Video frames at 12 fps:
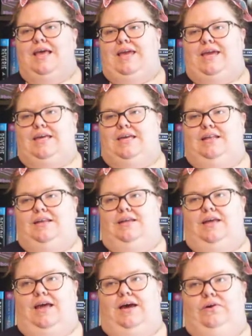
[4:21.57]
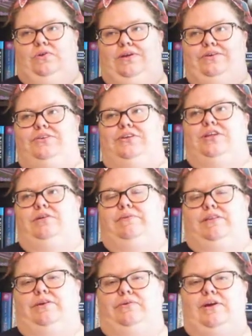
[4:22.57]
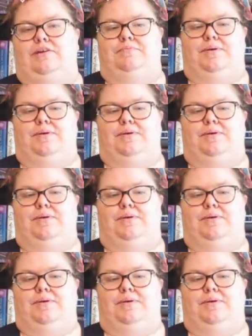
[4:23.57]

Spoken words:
and how they're dealing with the grief,